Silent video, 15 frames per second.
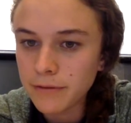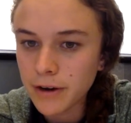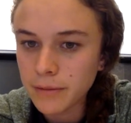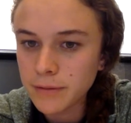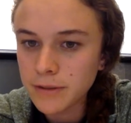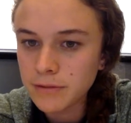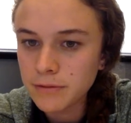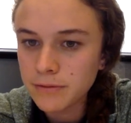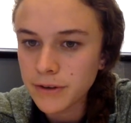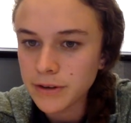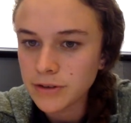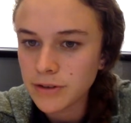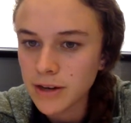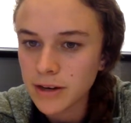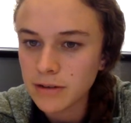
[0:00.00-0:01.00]
farmers with fair
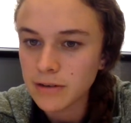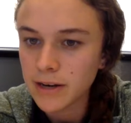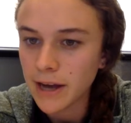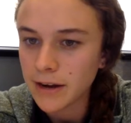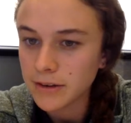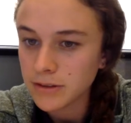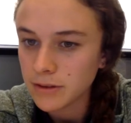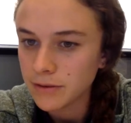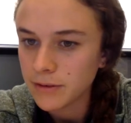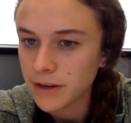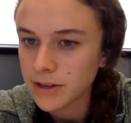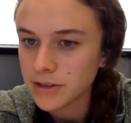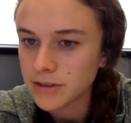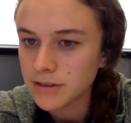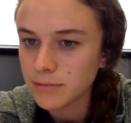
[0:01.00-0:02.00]
trade and organic
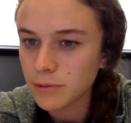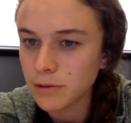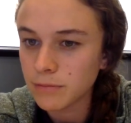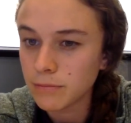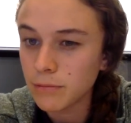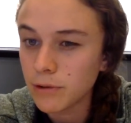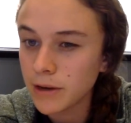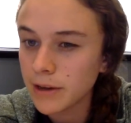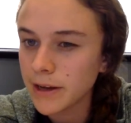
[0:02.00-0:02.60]
certifications more